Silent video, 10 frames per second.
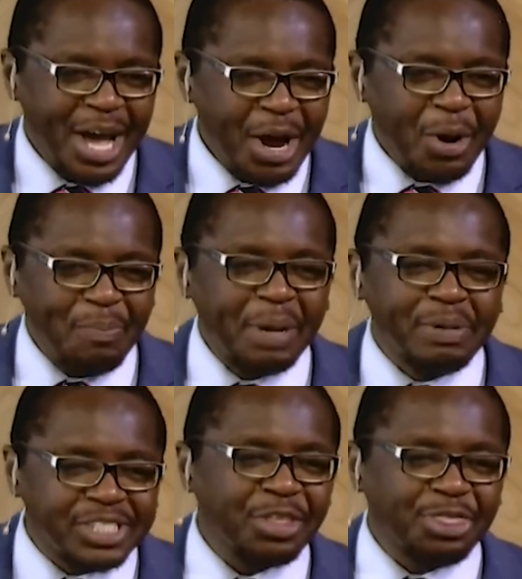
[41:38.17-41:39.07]
or
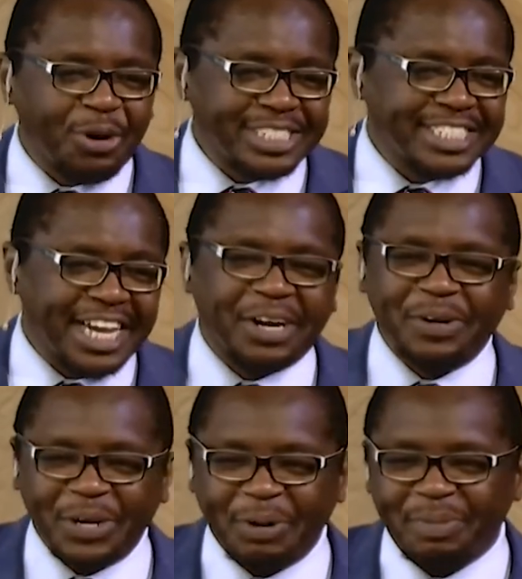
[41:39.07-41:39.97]
maybe she thought it, I don't
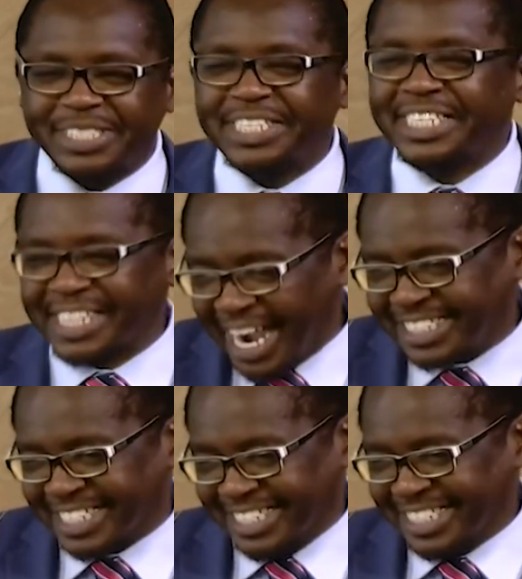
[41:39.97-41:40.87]
know, but she didn't
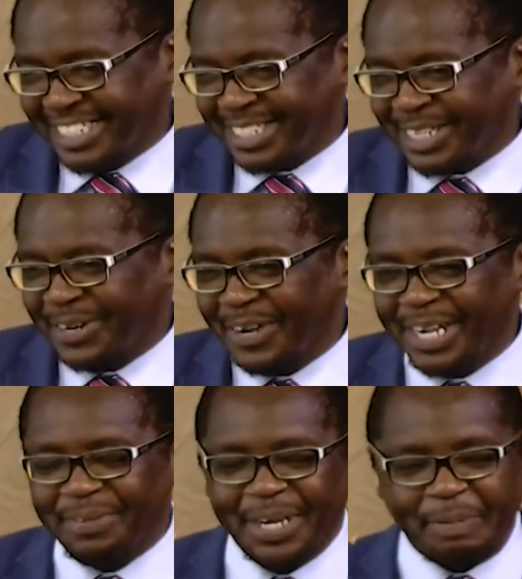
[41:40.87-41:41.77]
ask it. So
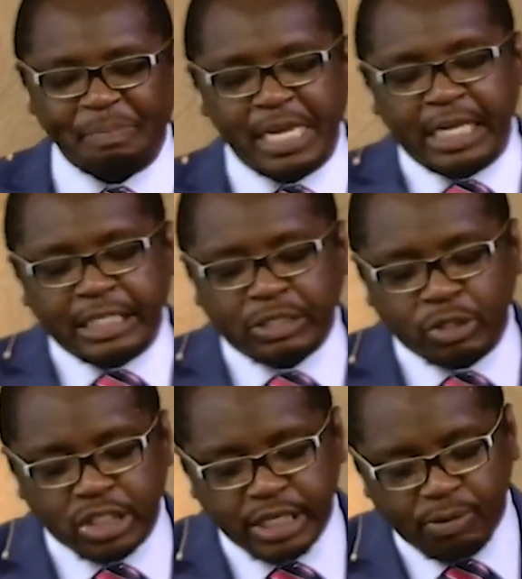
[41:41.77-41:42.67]
anyway, so
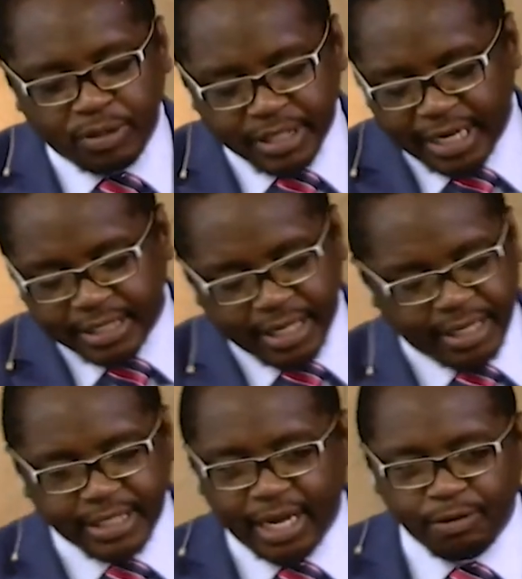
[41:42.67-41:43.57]
she was asking a
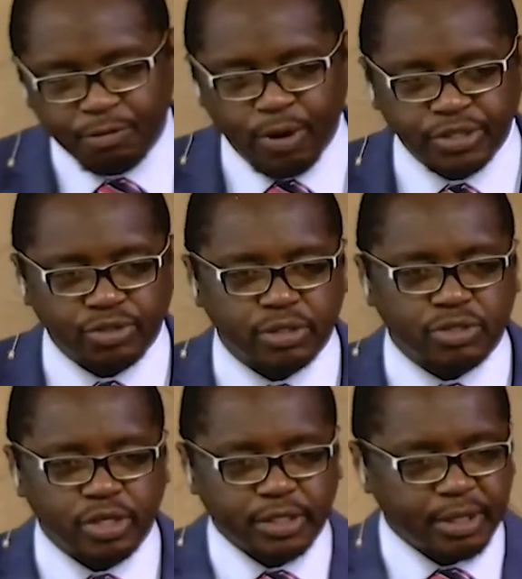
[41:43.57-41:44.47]
ton of questions
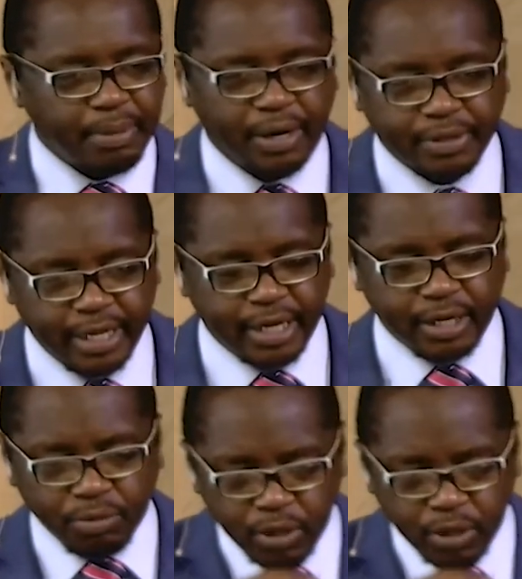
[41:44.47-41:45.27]
just about that. And